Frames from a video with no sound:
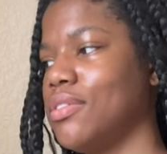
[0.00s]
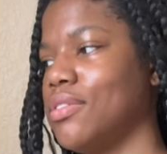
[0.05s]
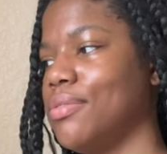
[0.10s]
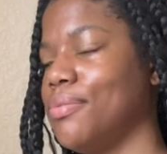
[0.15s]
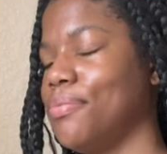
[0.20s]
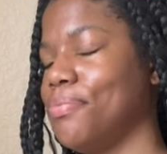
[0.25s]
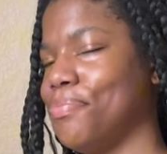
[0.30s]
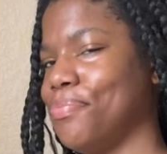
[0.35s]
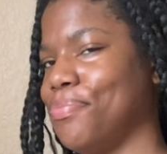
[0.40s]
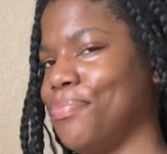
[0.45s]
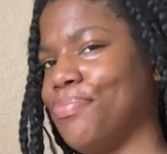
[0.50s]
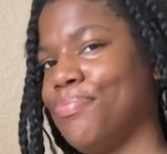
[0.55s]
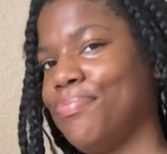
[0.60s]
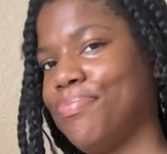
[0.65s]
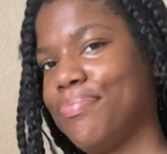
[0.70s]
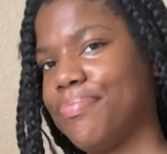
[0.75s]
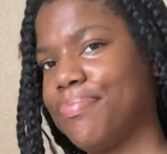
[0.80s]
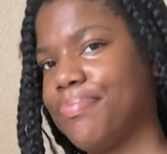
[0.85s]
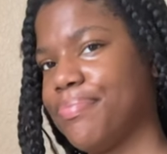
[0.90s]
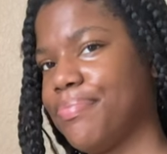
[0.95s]
mm,
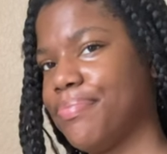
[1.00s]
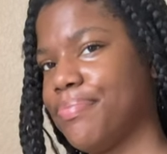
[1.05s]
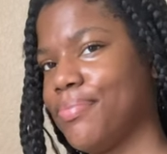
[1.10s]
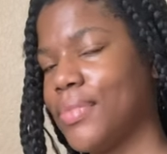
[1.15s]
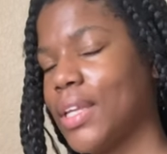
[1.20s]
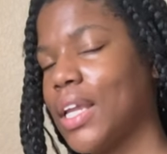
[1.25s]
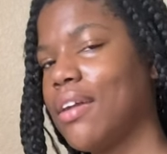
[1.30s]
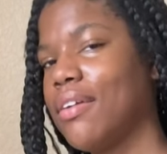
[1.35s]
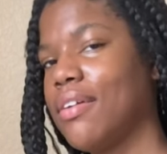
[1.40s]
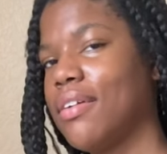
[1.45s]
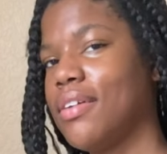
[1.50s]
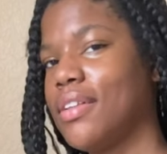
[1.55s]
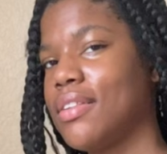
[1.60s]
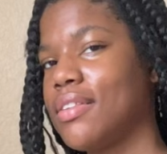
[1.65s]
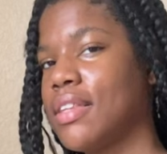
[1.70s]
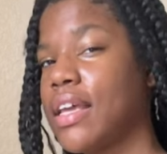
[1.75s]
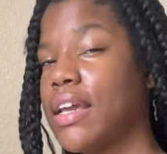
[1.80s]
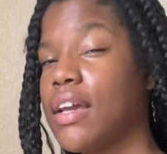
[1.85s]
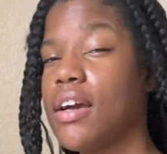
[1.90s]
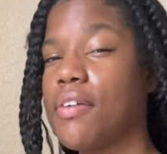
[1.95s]

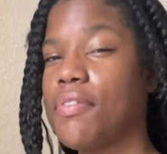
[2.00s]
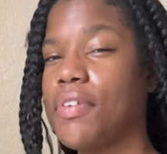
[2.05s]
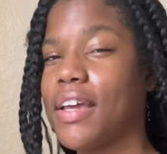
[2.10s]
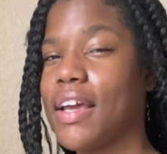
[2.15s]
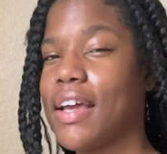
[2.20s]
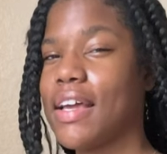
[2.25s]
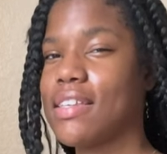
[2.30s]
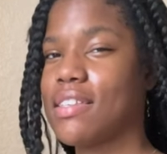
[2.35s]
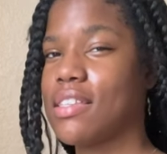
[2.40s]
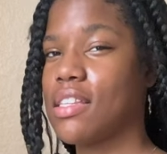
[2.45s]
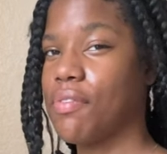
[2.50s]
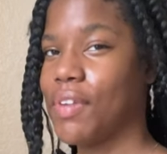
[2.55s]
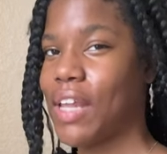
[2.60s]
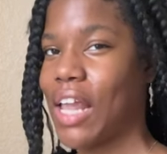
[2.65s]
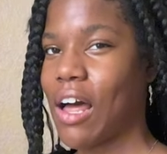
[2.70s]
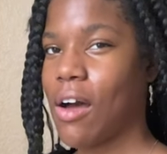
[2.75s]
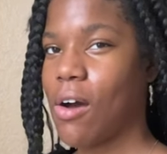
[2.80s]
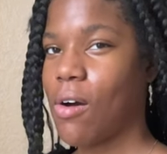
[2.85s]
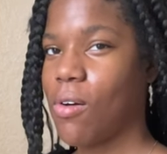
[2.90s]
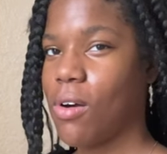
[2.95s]
think of it as the
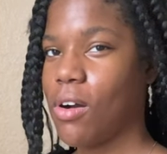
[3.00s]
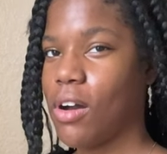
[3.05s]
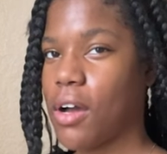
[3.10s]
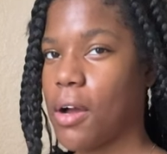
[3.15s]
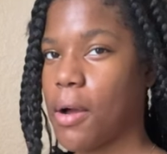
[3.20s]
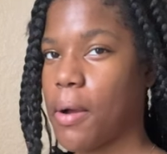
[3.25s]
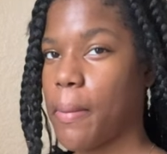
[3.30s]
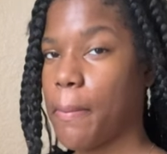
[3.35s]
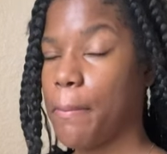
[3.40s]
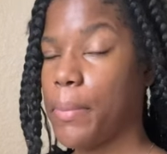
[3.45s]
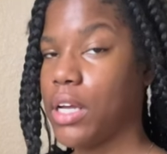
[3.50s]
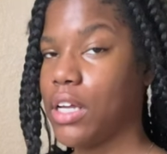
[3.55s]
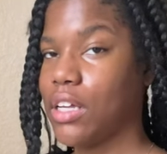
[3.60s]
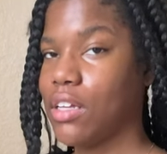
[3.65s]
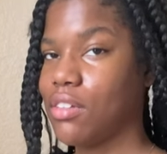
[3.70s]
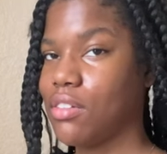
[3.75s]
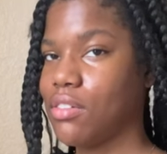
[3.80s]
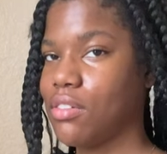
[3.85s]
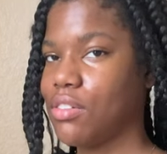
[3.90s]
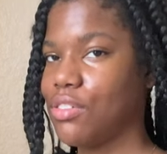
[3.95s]
vlog,
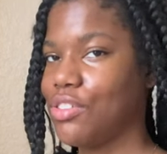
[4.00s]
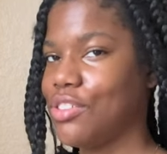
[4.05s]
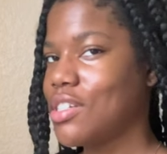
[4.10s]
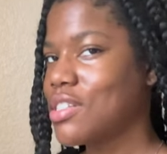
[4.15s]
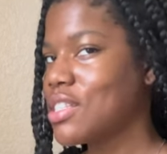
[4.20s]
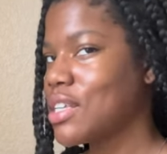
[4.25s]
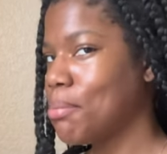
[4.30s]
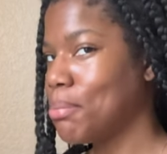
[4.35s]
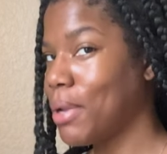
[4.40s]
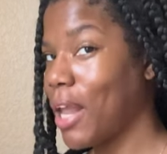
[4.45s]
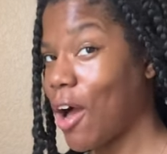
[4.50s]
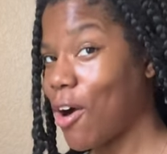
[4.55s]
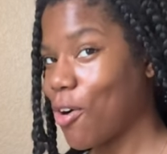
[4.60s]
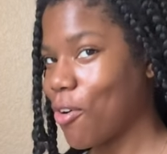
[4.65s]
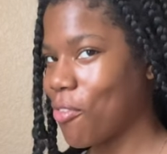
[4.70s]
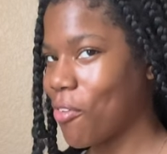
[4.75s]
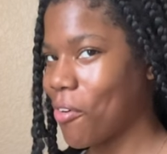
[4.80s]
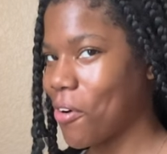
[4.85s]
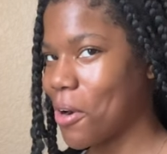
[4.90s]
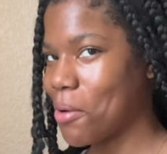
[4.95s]
but just in blog
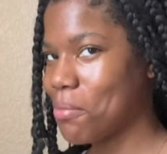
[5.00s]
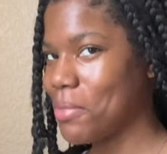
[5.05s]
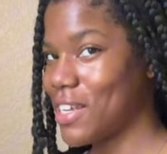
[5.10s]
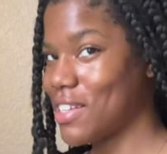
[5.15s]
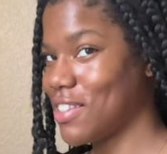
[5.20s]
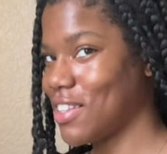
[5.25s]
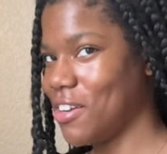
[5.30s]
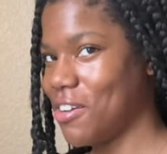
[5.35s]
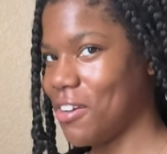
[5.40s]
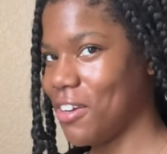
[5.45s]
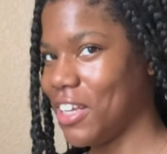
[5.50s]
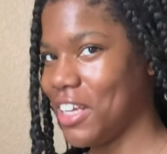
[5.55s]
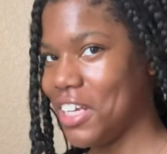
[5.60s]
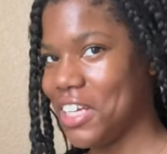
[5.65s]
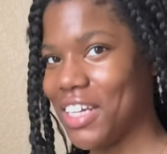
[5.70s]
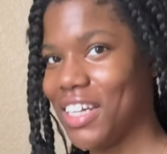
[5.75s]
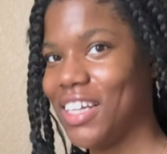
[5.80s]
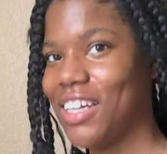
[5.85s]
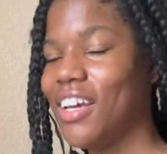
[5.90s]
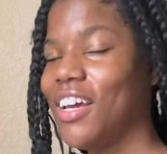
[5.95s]
form, that's literally it.
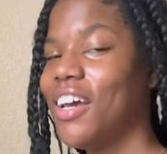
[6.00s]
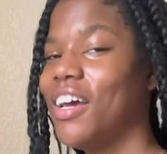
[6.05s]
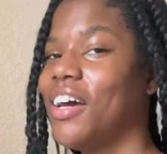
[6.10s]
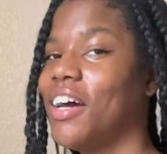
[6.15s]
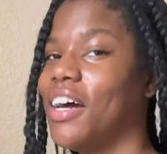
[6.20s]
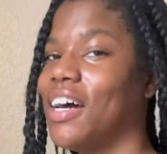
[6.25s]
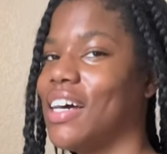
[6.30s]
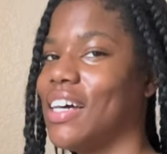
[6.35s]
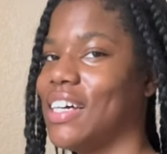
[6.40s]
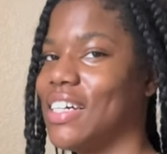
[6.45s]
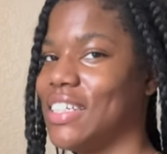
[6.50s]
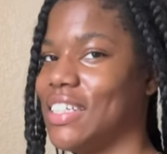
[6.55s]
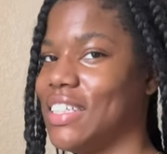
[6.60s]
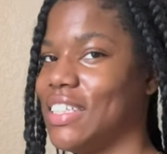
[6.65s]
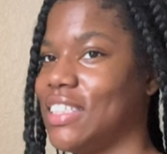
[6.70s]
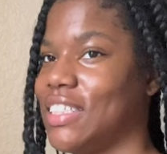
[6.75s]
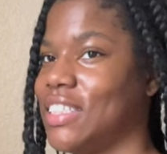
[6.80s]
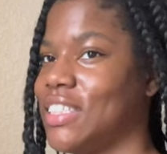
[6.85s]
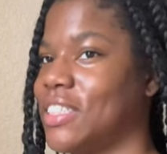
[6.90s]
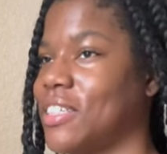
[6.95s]

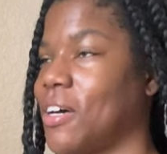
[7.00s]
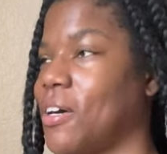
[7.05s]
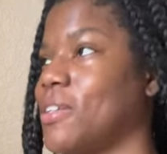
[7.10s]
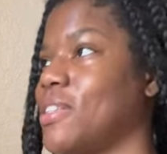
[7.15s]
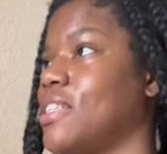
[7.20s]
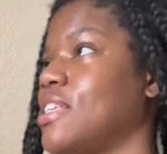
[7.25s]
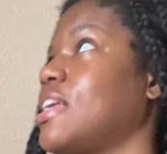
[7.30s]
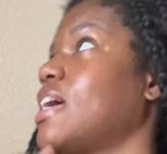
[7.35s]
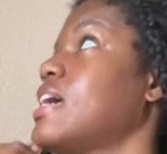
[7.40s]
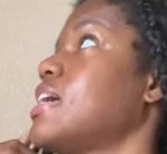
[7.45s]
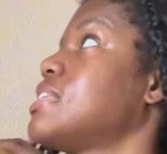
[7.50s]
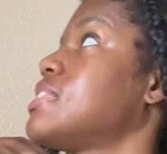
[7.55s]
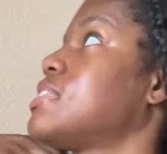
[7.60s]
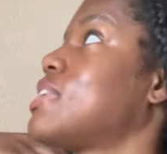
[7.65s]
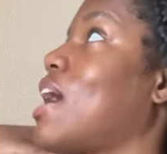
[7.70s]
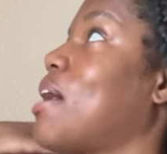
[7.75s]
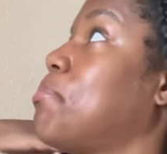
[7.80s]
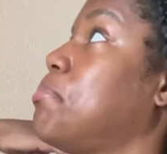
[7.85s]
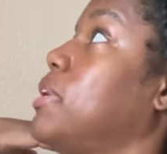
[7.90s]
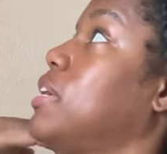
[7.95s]
Uh, so today's
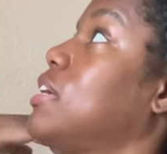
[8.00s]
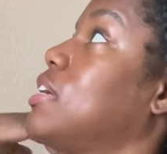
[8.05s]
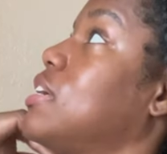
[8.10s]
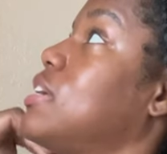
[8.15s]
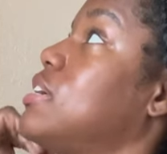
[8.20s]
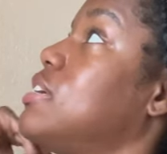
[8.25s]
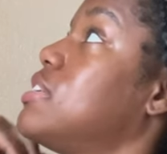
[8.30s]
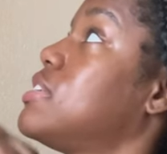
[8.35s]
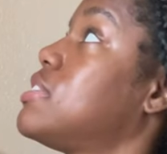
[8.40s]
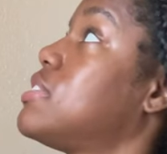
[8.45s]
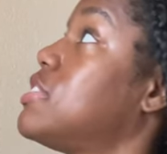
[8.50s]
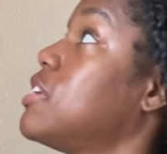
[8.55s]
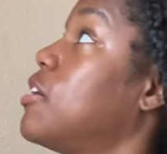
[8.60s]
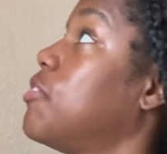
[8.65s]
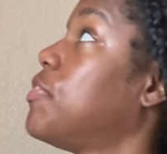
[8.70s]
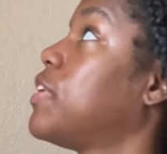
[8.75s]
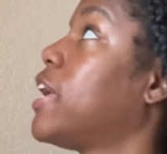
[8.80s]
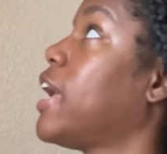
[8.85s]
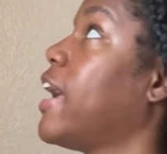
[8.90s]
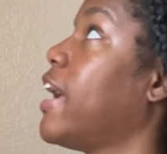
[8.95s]
topic is
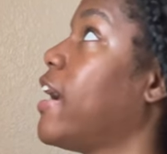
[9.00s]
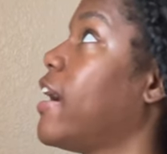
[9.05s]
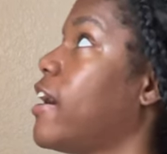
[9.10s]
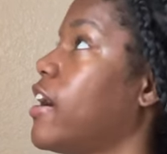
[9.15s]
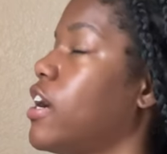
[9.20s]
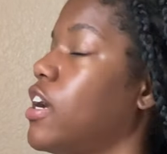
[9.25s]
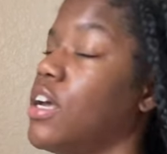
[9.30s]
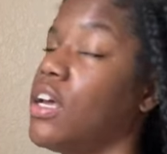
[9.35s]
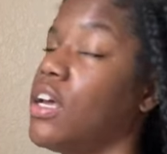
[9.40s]
self-care,